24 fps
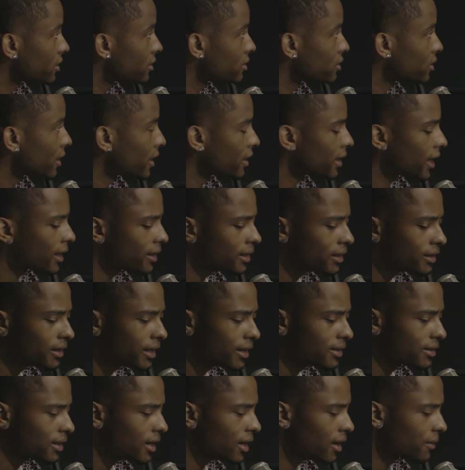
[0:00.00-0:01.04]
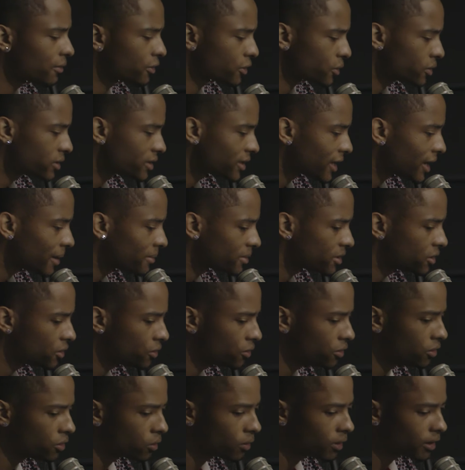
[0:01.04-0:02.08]
So I did that 3 times in New
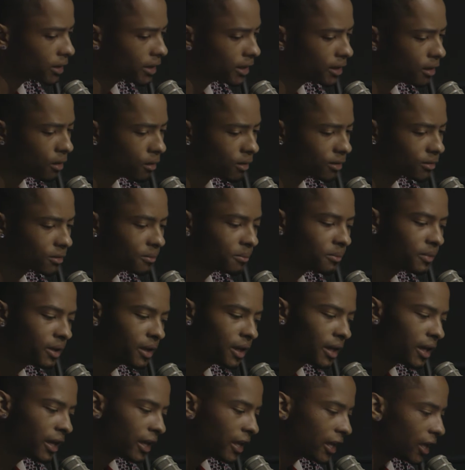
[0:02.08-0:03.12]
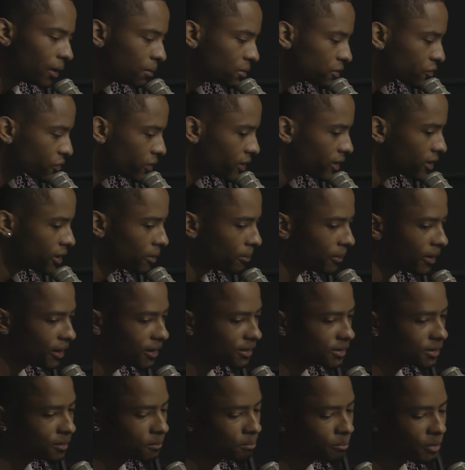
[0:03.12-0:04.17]
York, in Harlem. It was freaking amazing.